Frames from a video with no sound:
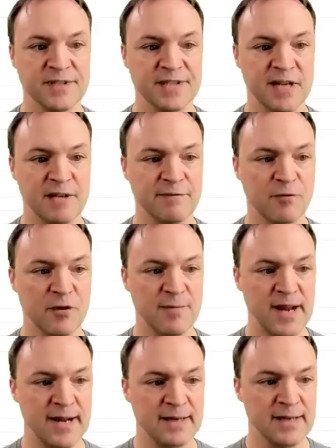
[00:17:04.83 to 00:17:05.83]
of a cell
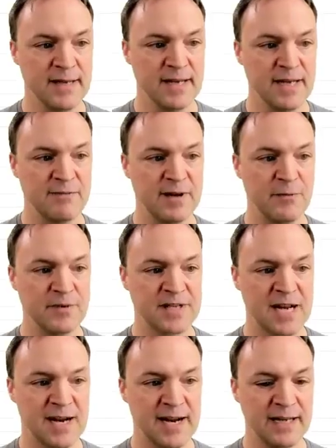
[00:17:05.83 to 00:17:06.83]
format, if I was
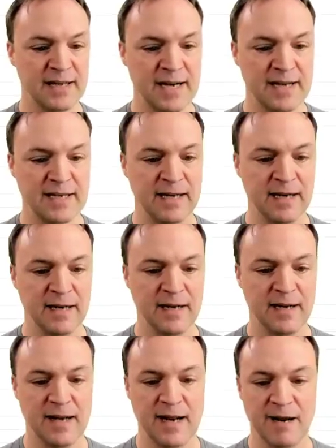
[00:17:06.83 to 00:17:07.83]
highlighting
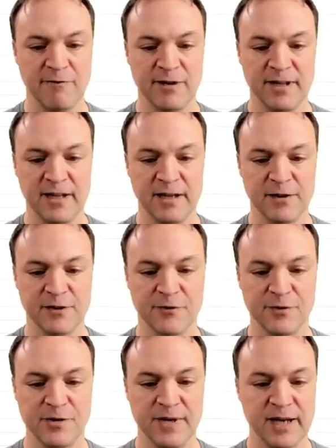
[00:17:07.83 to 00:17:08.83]
everything
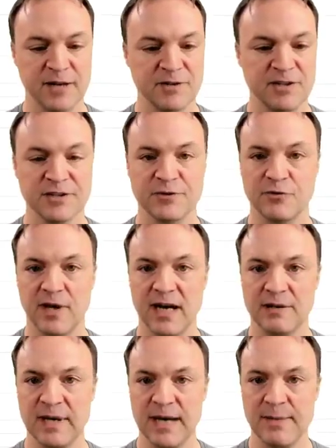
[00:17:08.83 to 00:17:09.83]
through here, so I just
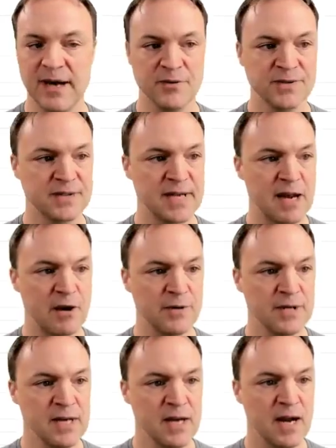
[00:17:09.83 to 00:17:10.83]
dragged my mouse down,
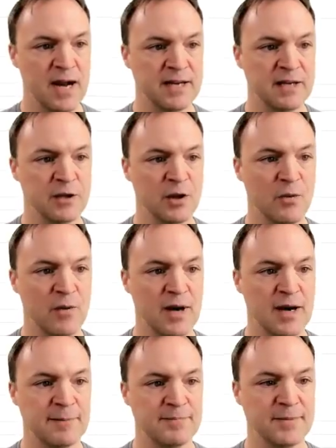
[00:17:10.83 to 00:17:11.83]
I could go
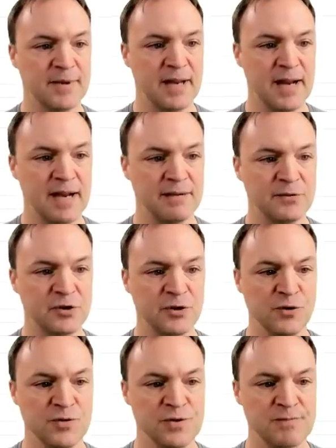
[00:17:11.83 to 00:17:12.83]
up and
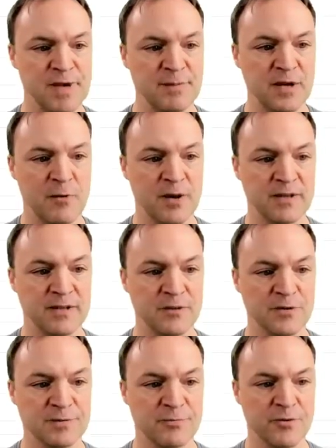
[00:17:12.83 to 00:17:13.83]
choose, maybe I wanted
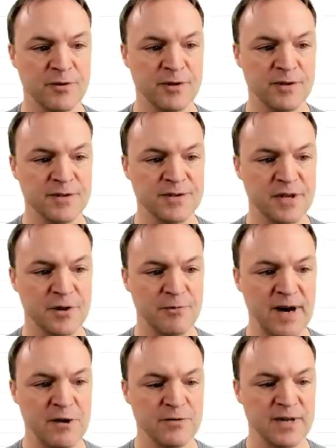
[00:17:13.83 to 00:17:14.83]
those borders
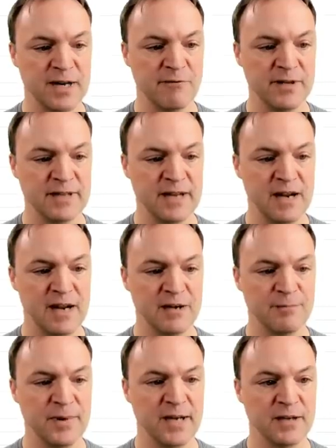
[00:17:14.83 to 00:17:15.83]
around everything, I
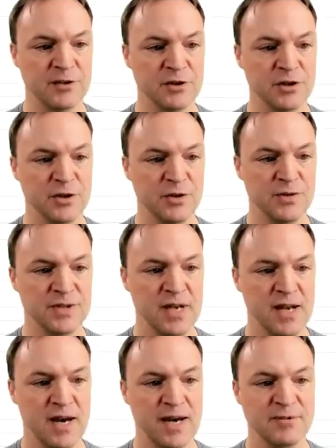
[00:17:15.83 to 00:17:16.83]
could pick and choose.
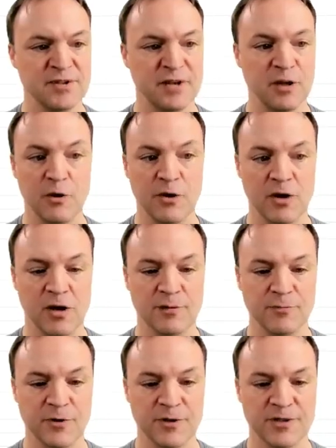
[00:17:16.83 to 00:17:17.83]
I'm just going to go to all
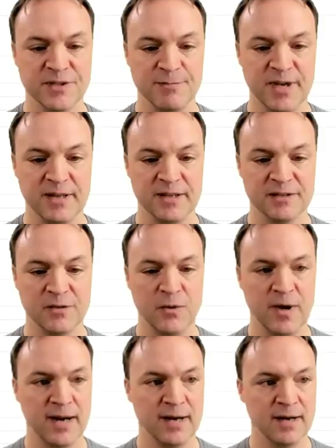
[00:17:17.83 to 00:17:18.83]
borders to make this
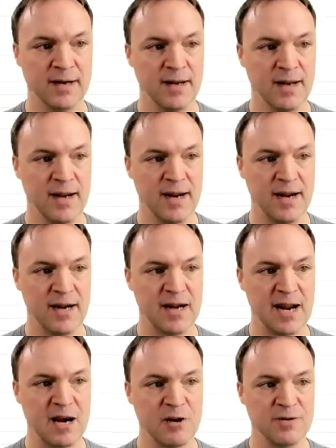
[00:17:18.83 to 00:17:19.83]
quick. And
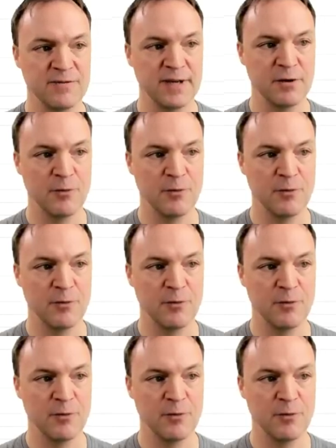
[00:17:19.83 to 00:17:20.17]
now if